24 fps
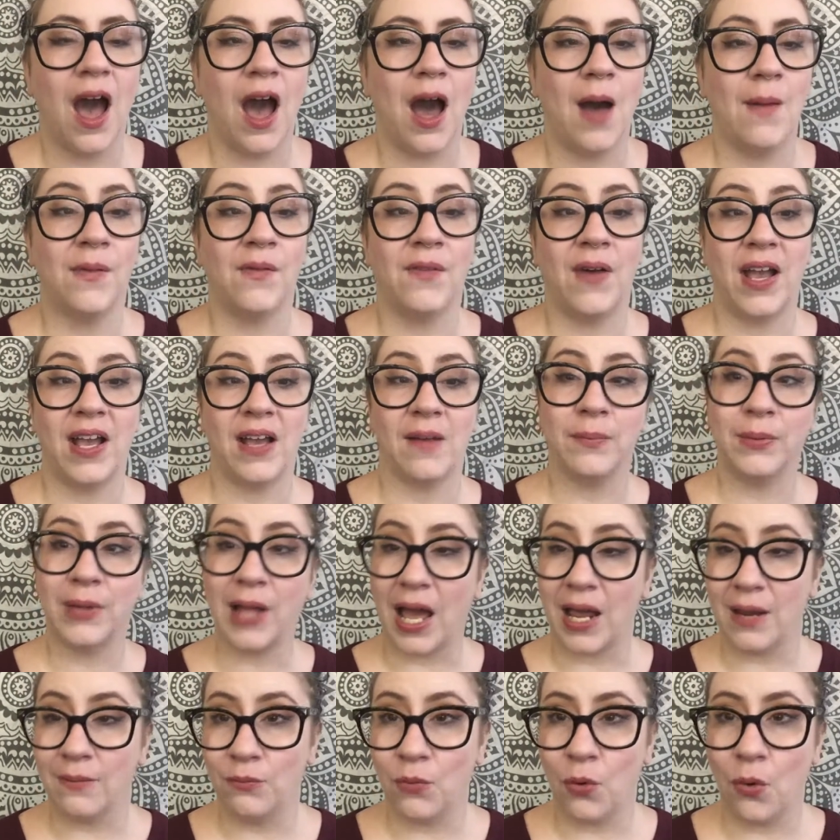If I
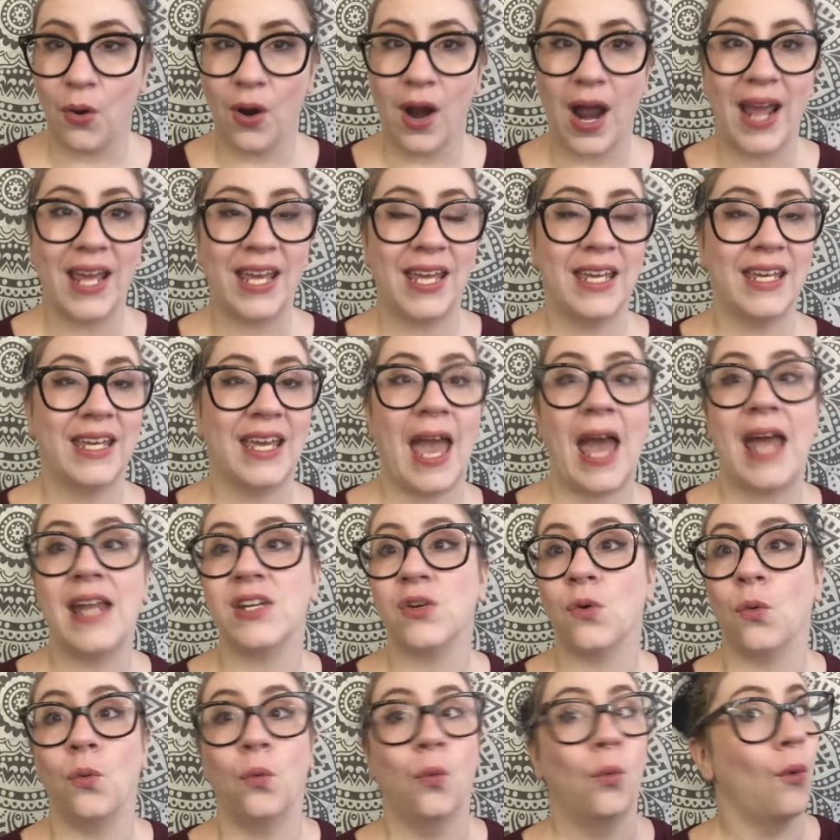apply more, I can
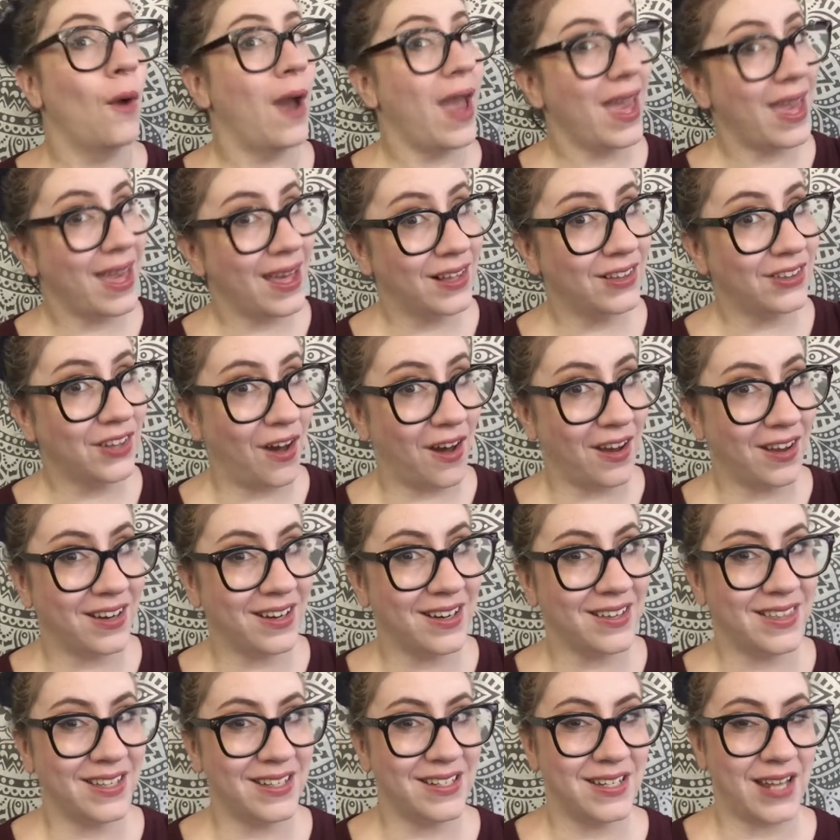get way
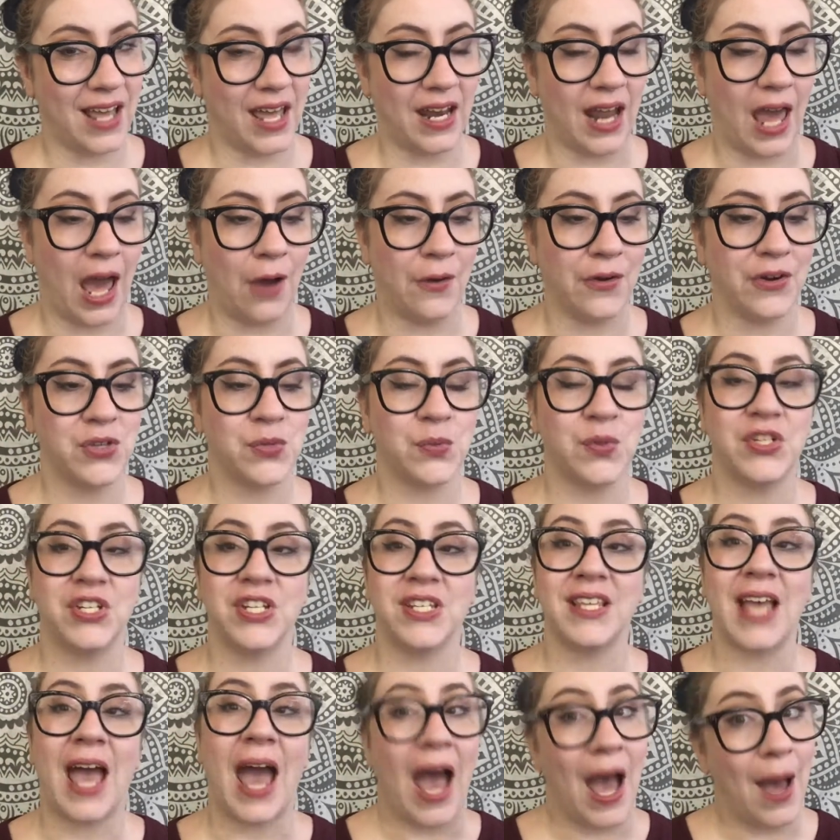longer than 10 hours, which
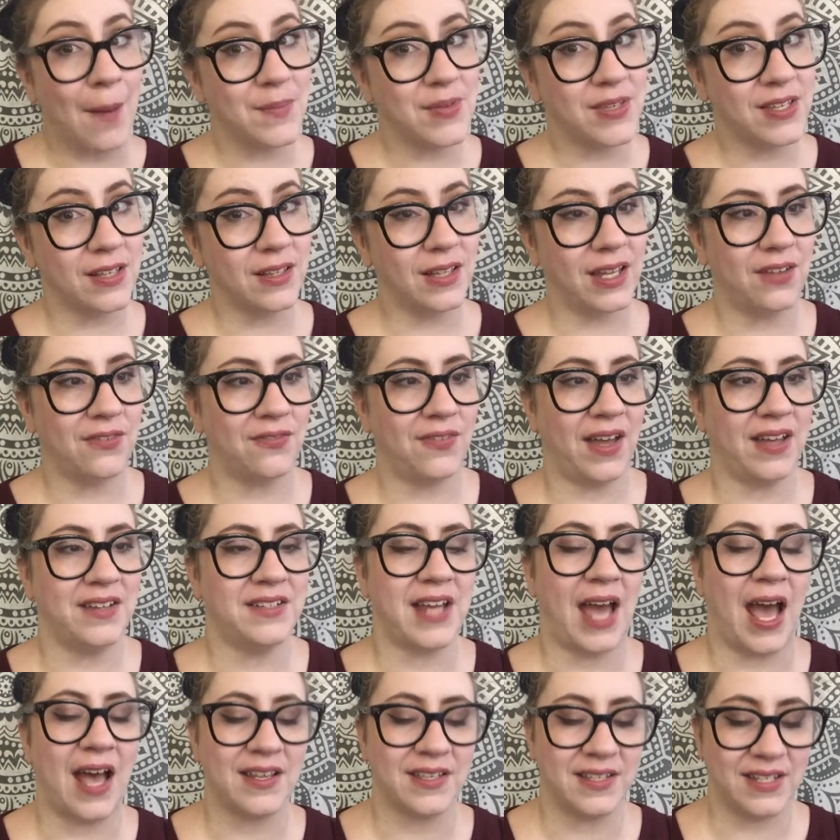is absolutely
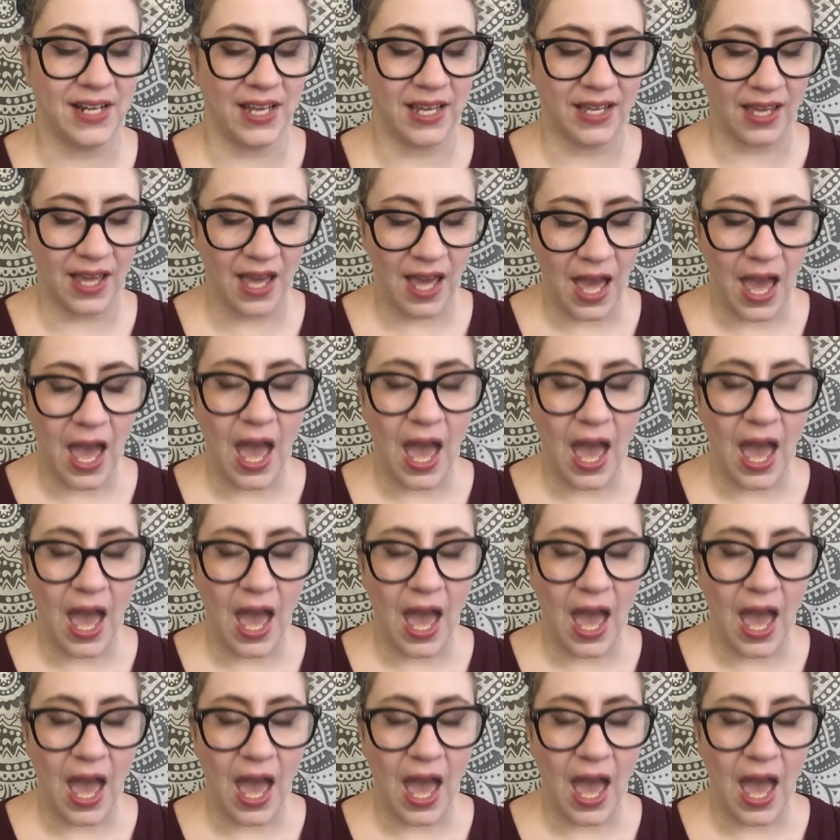fantastic.